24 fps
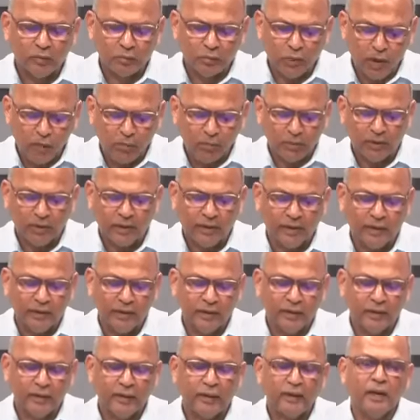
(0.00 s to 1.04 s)
properly,
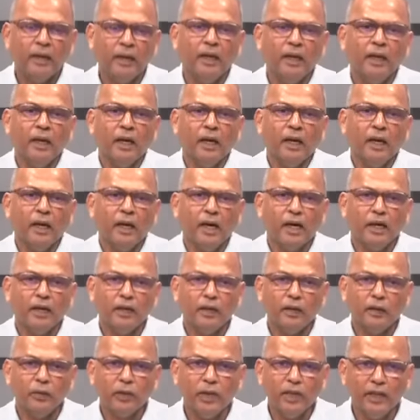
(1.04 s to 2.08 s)
and
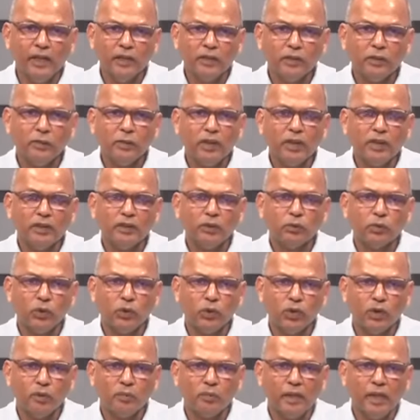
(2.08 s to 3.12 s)
arrangements
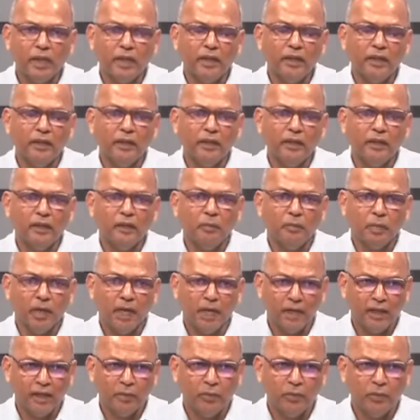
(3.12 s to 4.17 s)
were made
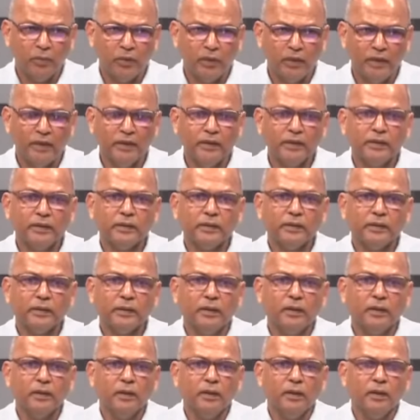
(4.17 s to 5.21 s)
by the police
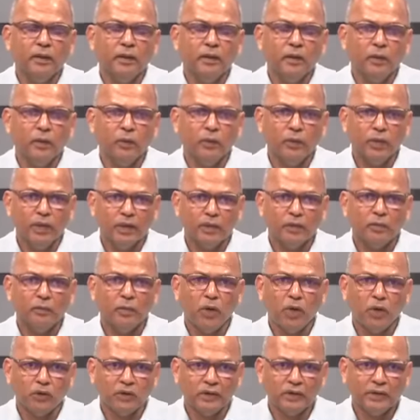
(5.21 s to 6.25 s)
with
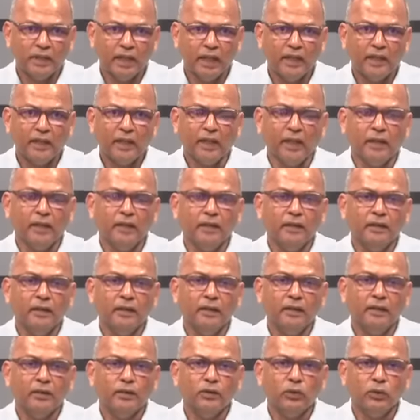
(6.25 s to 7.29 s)
Mount Sinai
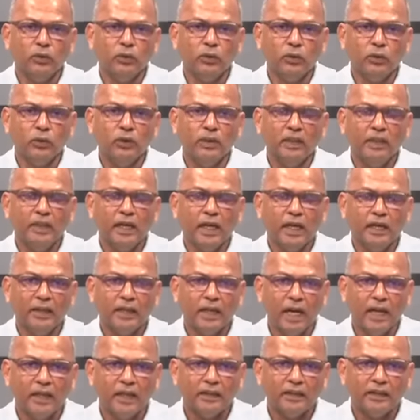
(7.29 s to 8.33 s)
to do the
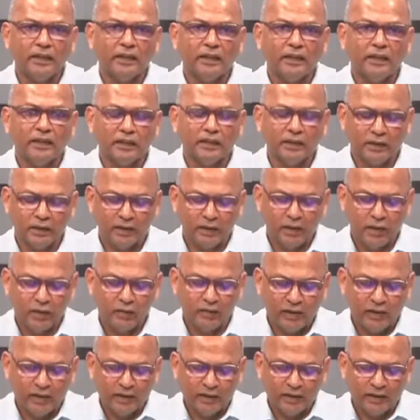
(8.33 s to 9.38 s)
analysis
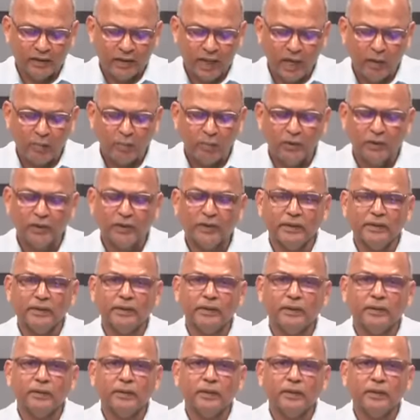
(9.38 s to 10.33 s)
of these samples.